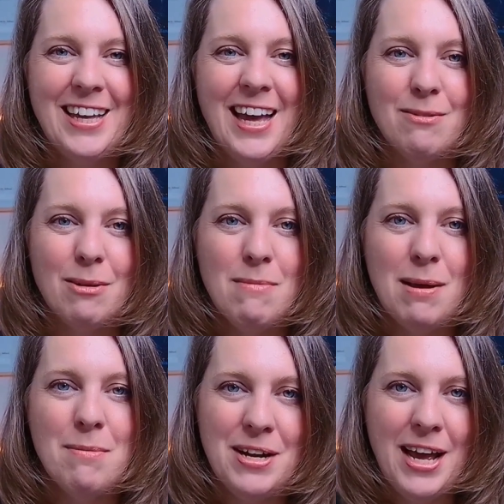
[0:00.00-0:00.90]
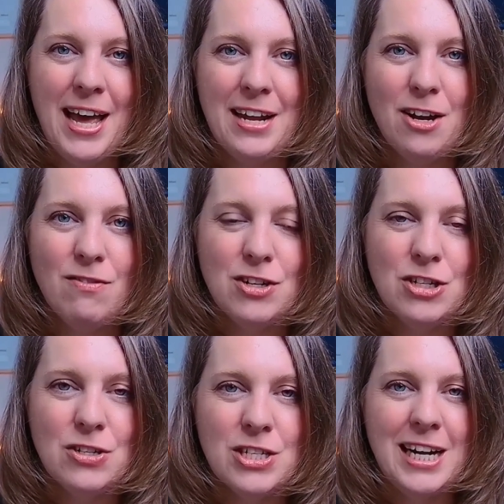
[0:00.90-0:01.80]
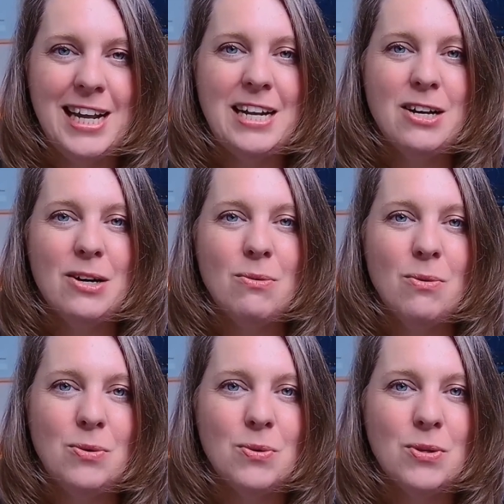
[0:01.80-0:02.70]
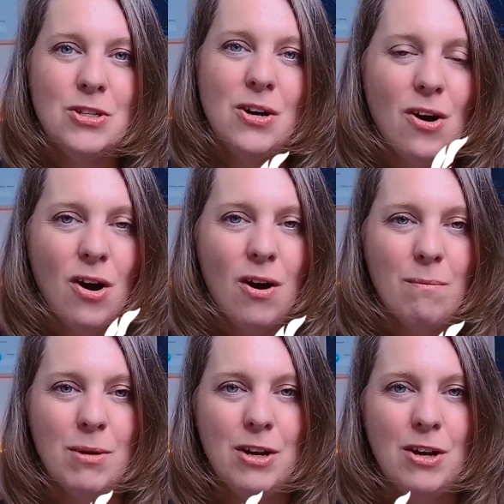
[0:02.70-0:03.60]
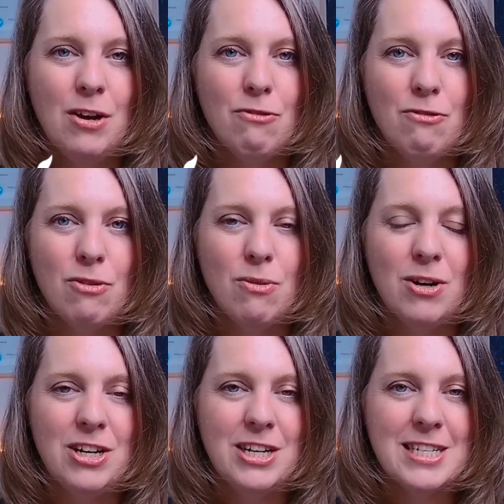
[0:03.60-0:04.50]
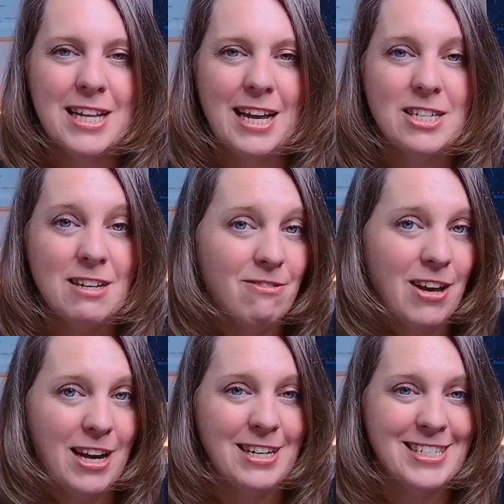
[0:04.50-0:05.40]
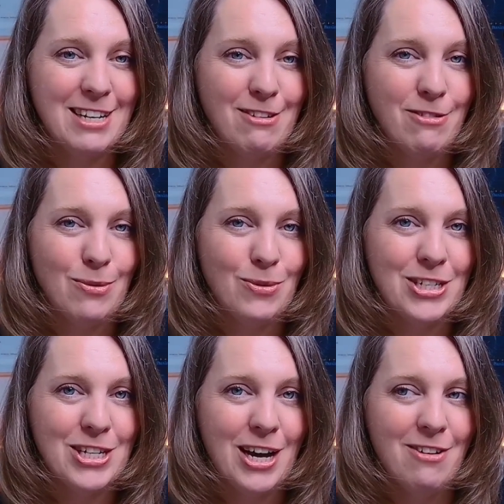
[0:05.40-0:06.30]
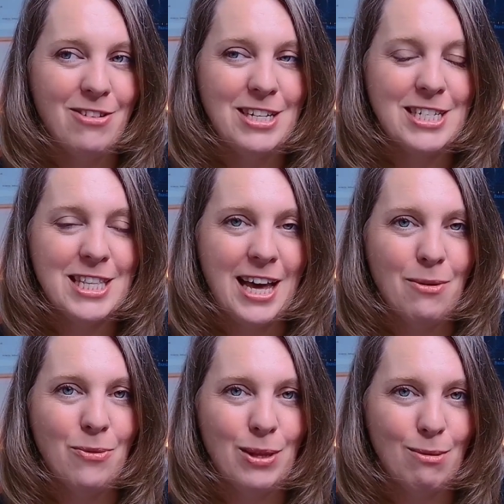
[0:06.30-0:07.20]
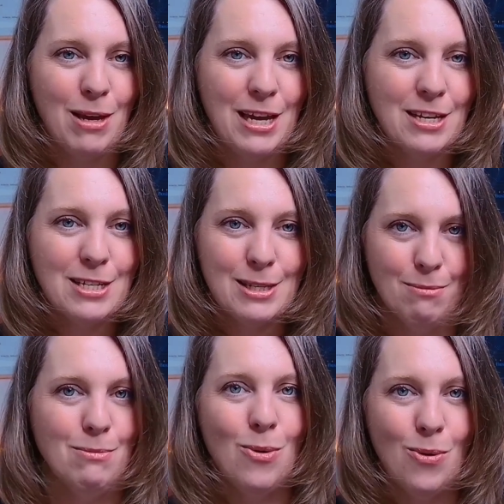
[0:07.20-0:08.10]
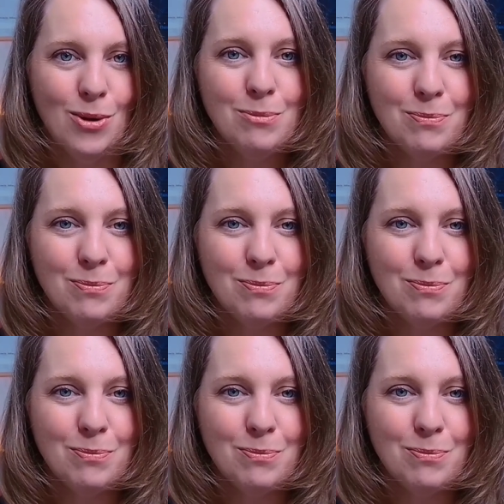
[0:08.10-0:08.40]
And remember to head over to selenawoodward.com/event if you want to dive into that with me some more.